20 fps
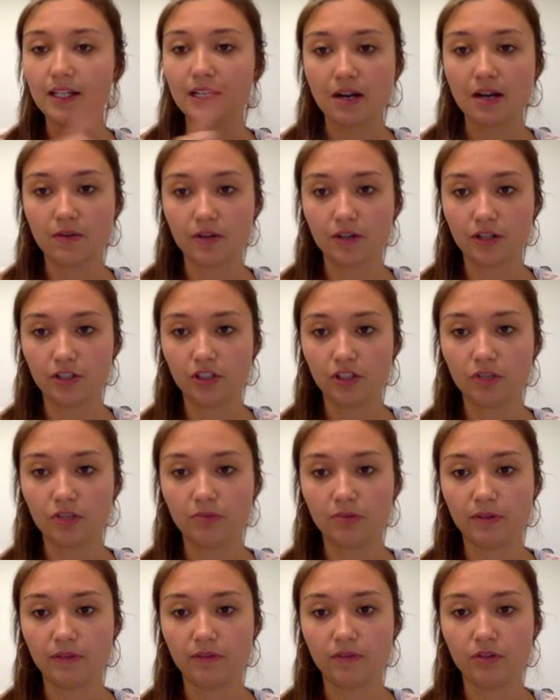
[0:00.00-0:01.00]
Now we're on
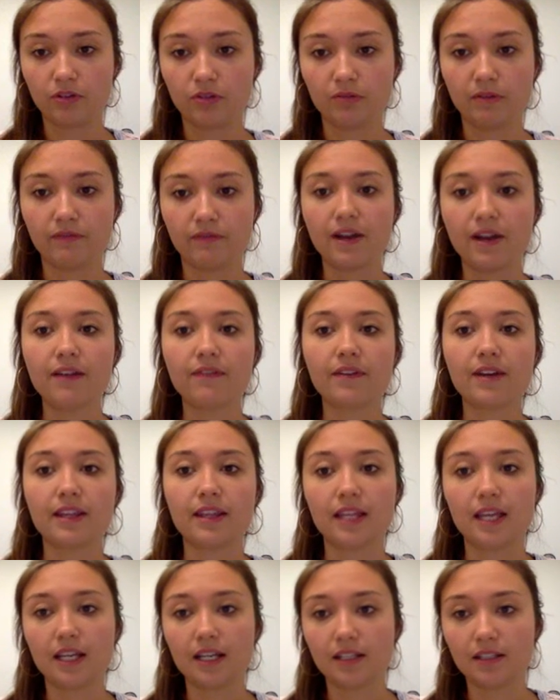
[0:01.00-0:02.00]
2.4, 2.5,
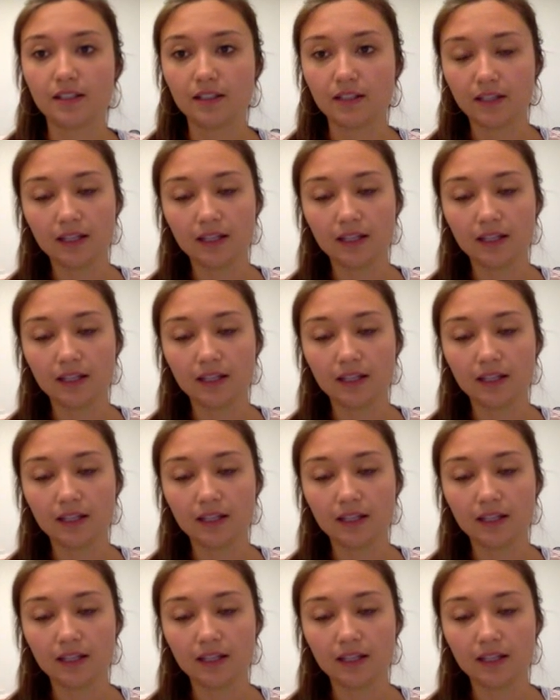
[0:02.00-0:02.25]
and then